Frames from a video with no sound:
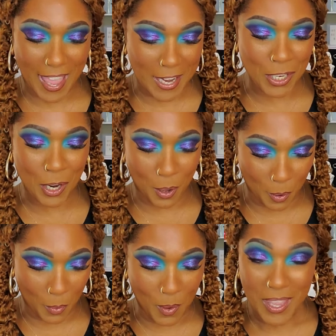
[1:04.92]
I
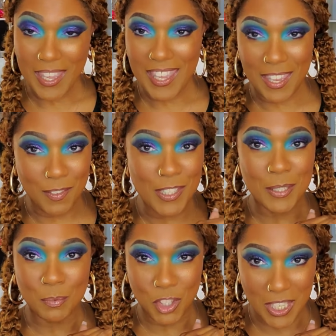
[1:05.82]
know even
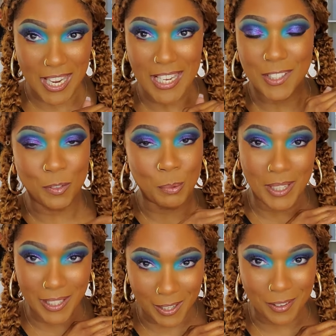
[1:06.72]
some shades from
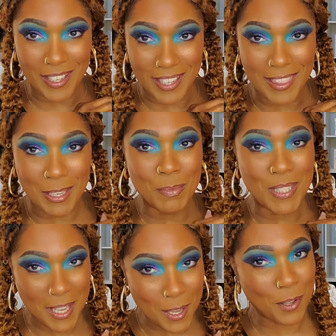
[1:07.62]
Clarity
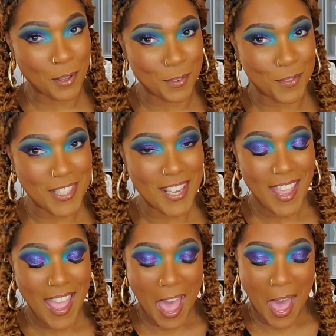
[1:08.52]
themselves
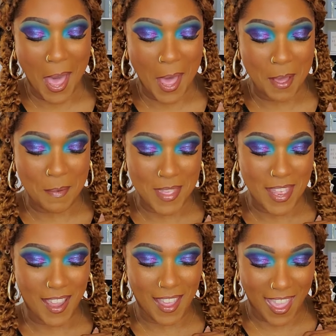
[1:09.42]
um,
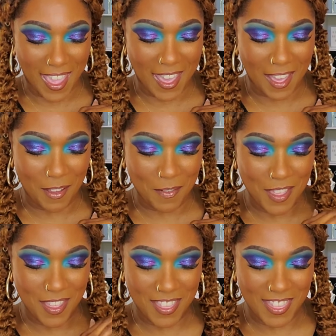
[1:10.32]
that I have
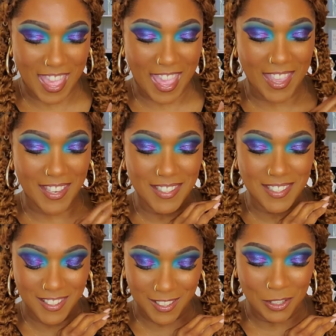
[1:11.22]

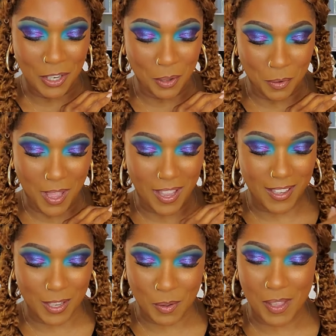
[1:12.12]
that, you know, I
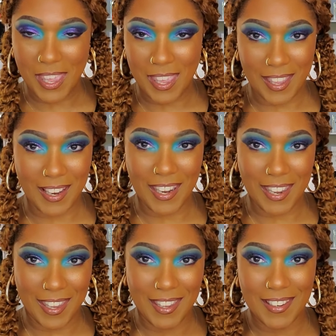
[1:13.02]
could go ahead
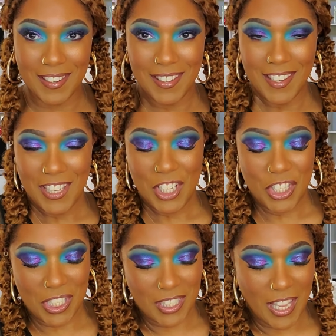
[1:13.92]
and
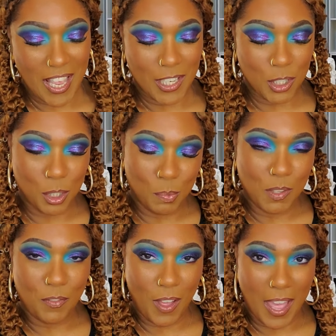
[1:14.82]
just kind of dupe
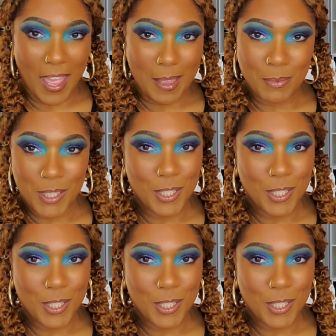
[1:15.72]
the vibes,